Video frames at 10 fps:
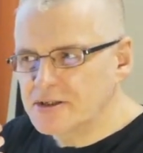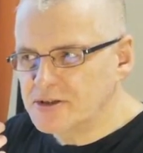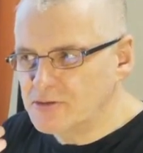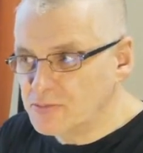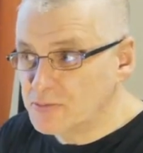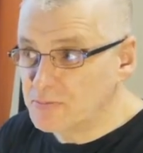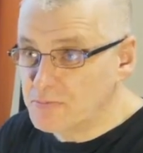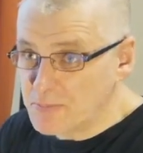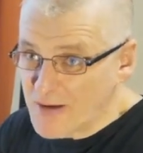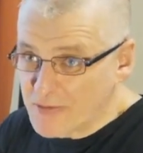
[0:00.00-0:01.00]
you would
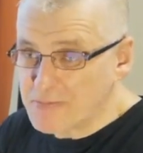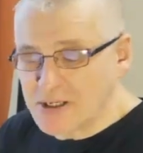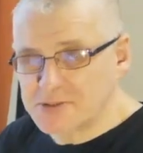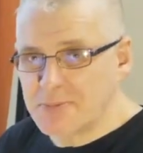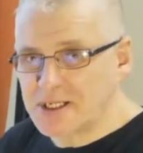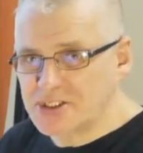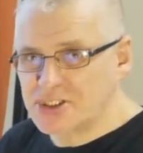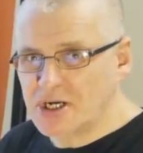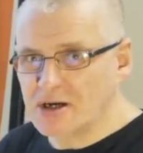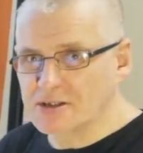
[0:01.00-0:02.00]
have a much better
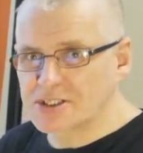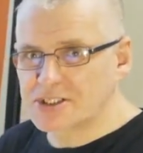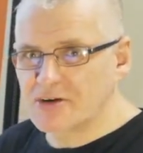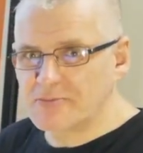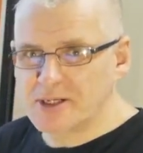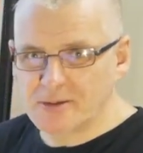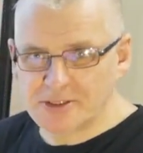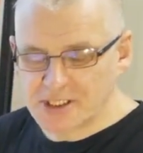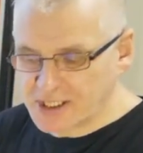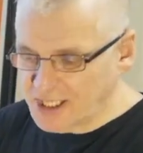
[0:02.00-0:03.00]
chance of being able
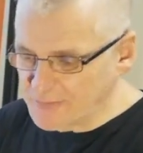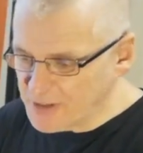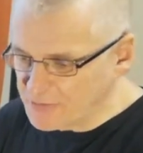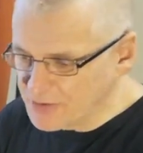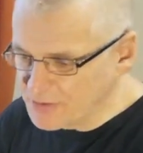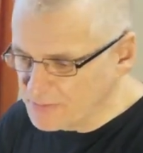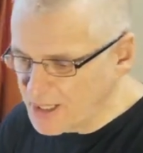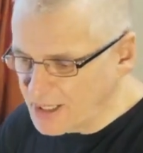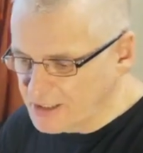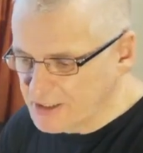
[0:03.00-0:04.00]
to clap that rhythm
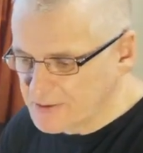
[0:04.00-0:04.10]
back.